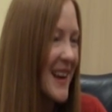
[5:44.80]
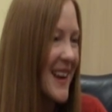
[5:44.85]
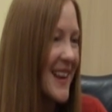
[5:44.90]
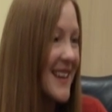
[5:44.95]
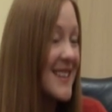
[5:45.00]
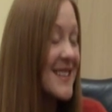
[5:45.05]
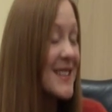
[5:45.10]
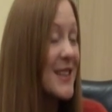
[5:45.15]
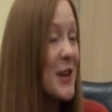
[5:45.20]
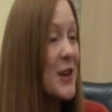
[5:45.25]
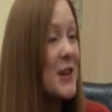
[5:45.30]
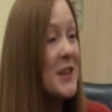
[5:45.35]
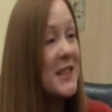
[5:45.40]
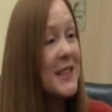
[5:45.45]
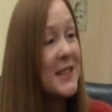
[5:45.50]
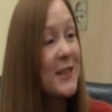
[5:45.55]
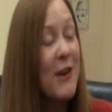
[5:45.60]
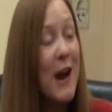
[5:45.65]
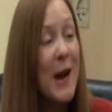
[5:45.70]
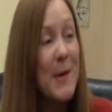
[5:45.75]
Brilliant. So you're
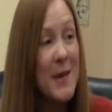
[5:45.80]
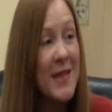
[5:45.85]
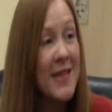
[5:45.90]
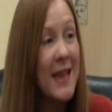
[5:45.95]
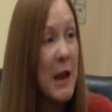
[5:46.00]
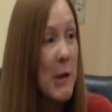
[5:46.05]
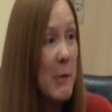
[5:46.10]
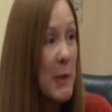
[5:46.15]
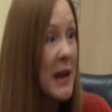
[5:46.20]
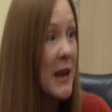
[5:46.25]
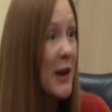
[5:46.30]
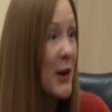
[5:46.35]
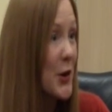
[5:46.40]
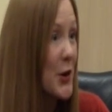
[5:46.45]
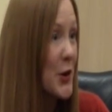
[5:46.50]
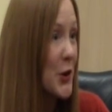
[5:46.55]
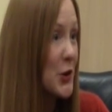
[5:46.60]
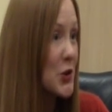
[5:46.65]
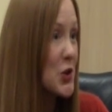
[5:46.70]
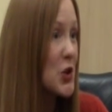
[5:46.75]
describing there you're being
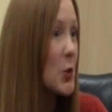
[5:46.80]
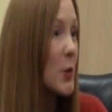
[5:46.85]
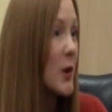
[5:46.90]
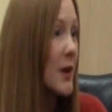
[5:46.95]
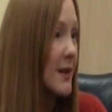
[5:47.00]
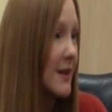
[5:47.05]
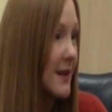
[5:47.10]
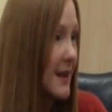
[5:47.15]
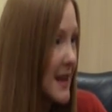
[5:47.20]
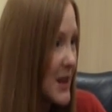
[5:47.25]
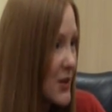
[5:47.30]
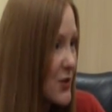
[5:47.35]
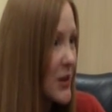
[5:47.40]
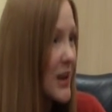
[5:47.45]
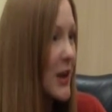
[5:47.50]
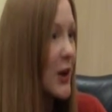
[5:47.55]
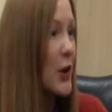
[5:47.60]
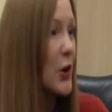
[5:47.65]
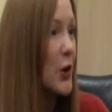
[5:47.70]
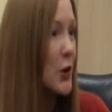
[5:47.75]
coached. You were
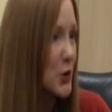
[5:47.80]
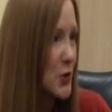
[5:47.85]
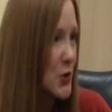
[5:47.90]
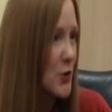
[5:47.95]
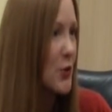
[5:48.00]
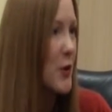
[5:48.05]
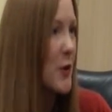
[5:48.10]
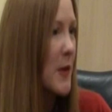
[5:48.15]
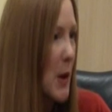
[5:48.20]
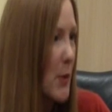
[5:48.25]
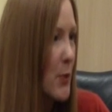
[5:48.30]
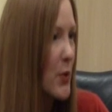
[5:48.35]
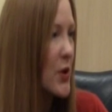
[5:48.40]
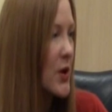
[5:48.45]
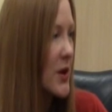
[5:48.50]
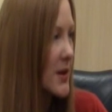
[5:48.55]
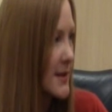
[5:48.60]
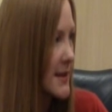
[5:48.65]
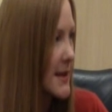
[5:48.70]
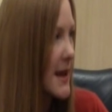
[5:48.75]
literally coached through that
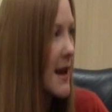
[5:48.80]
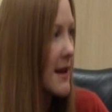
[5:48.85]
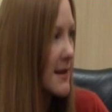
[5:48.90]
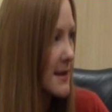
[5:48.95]
process.